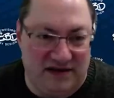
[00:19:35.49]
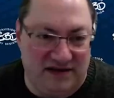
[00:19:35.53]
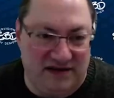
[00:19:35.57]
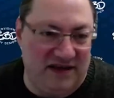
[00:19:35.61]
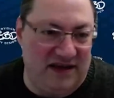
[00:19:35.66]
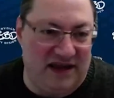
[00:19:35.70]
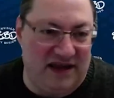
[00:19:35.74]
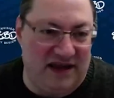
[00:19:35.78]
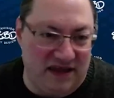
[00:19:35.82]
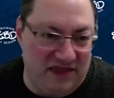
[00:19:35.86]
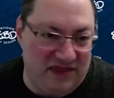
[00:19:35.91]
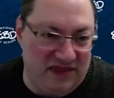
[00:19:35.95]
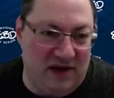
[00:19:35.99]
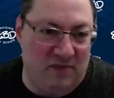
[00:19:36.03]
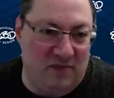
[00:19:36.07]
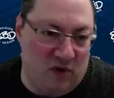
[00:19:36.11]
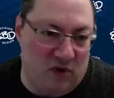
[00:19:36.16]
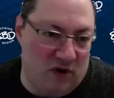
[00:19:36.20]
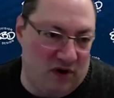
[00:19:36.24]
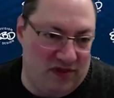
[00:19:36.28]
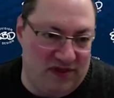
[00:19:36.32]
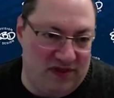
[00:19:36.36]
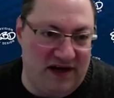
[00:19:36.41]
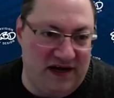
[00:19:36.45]
to get them
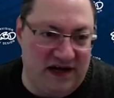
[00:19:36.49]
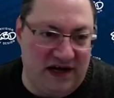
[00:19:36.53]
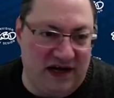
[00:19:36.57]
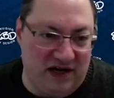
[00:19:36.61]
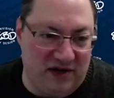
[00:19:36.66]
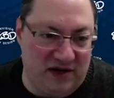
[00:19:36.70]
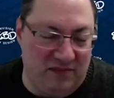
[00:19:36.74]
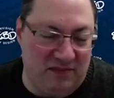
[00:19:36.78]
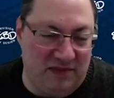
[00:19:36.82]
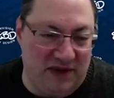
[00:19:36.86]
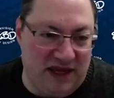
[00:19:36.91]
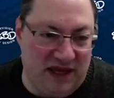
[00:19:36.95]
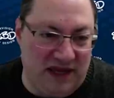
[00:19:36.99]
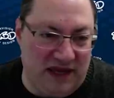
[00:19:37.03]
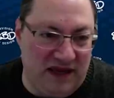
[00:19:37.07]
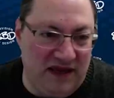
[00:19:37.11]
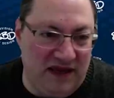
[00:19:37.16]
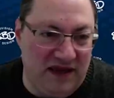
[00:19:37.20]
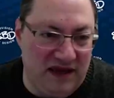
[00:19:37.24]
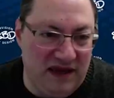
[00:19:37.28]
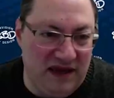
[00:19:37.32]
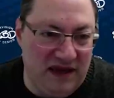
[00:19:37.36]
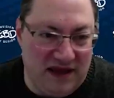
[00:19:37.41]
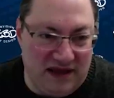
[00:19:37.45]
where they need to
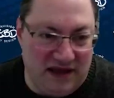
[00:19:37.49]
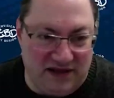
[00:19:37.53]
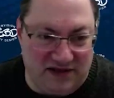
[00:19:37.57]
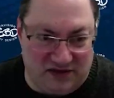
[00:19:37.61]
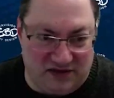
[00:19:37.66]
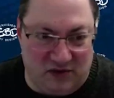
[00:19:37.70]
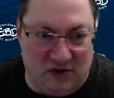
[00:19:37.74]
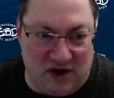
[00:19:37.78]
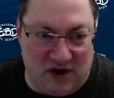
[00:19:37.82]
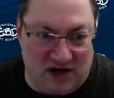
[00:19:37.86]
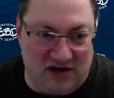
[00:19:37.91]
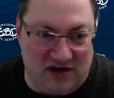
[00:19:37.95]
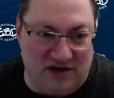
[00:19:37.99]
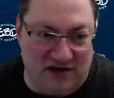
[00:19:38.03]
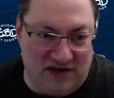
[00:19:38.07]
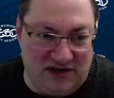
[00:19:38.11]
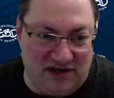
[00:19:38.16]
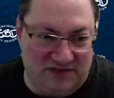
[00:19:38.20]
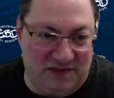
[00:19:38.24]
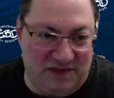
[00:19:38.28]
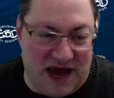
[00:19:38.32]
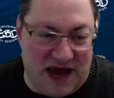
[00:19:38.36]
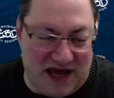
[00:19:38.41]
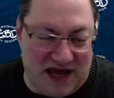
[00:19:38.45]
be as quickly
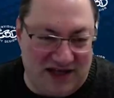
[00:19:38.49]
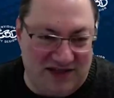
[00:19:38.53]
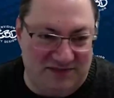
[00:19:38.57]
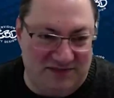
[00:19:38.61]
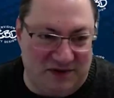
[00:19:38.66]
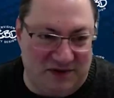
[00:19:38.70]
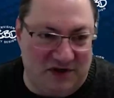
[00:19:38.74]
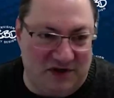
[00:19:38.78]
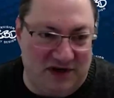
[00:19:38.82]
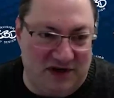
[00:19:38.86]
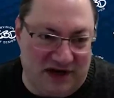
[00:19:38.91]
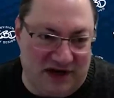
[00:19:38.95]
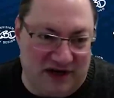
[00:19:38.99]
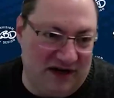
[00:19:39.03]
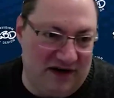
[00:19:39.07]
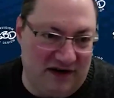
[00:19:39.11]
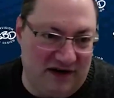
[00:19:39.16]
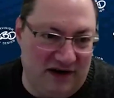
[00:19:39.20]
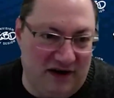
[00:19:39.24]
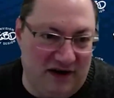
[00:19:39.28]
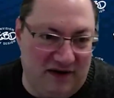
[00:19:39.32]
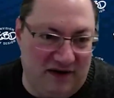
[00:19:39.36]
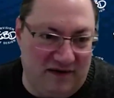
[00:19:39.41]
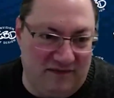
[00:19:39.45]
as possible and